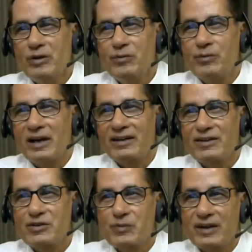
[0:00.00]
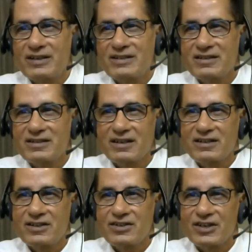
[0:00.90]
participants in
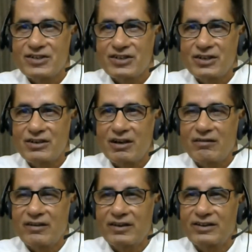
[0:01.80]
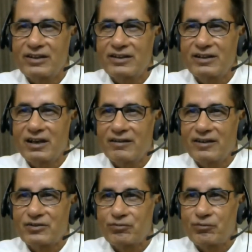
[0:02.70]
such a session covers
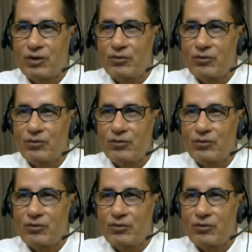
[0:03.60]
from